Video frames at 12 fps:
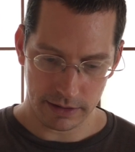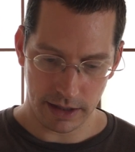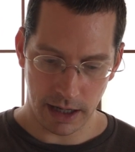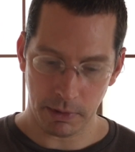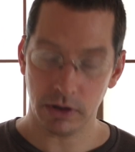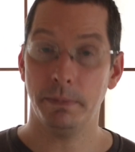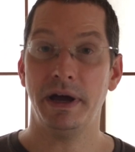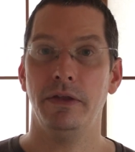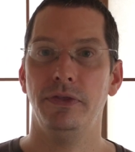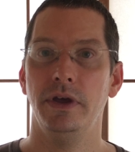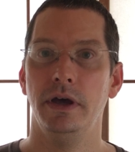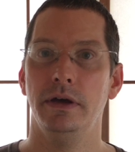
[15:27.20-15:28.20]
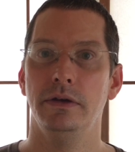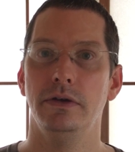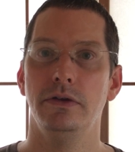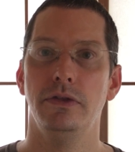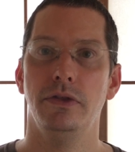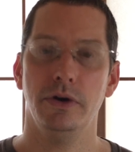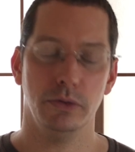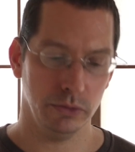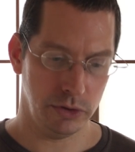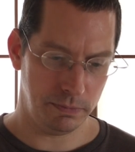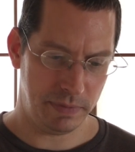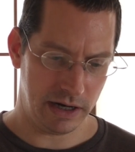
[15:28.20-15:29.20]
I'm all about the
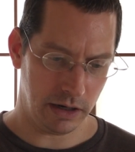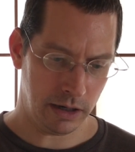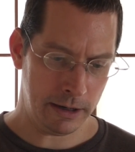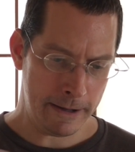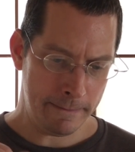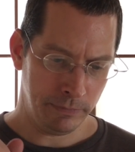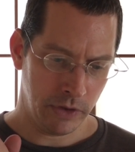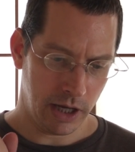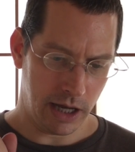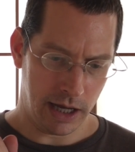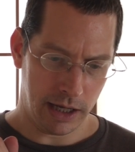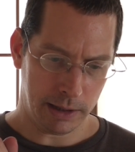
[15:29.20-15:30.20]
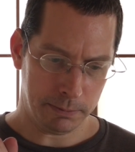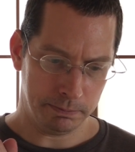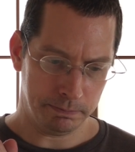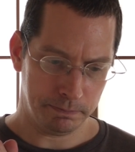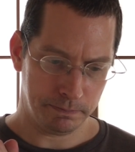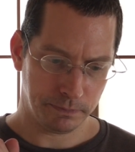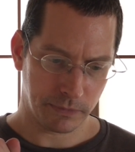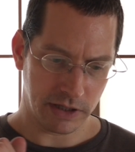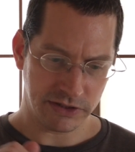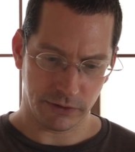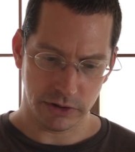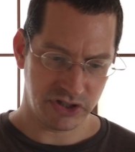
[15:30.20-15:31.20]
root beer.
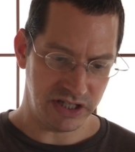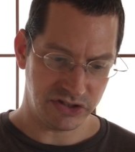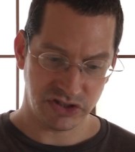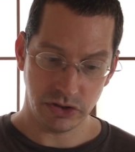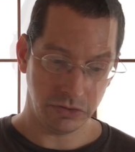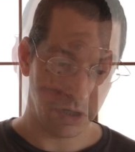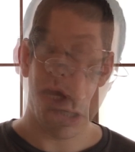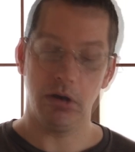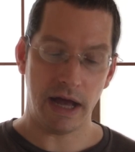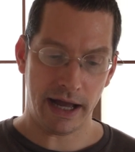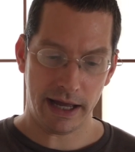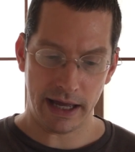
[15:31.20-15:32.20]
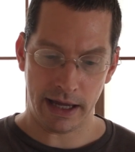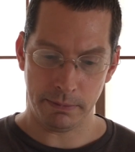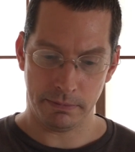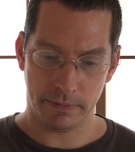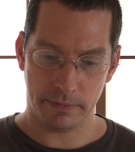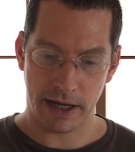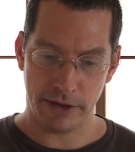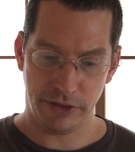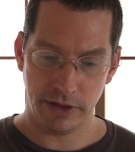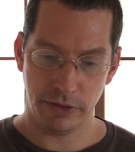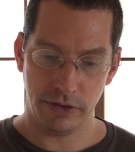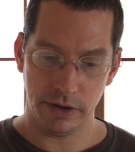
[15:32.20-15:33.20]
As far as these two go, I
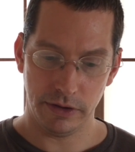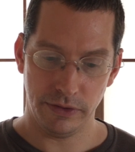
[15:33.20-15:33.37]
think the